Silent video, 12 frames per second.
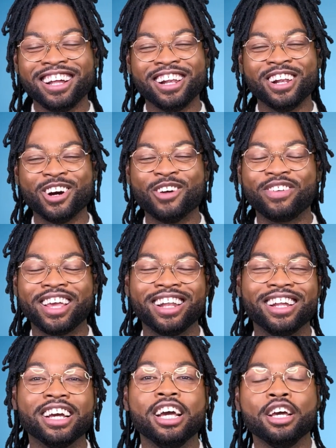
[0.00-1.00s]
No, I'm
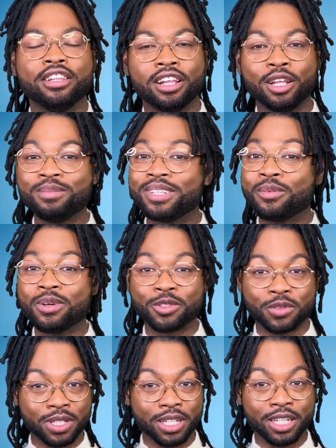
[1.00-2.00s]
kidding. The lip sync was
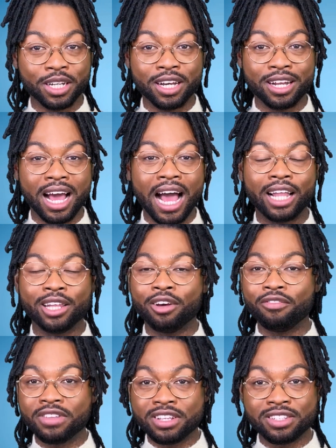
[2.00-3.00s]
really good. I
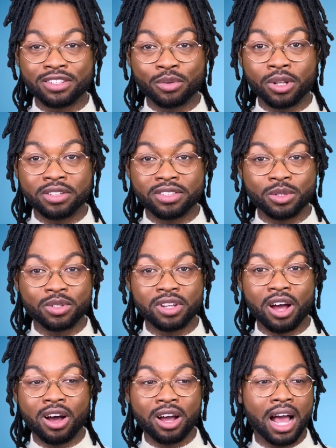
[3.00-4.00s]
love this Lizzo
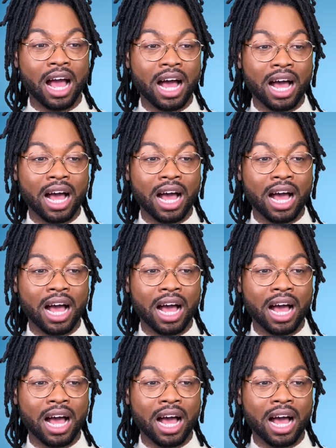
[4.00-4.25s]
song.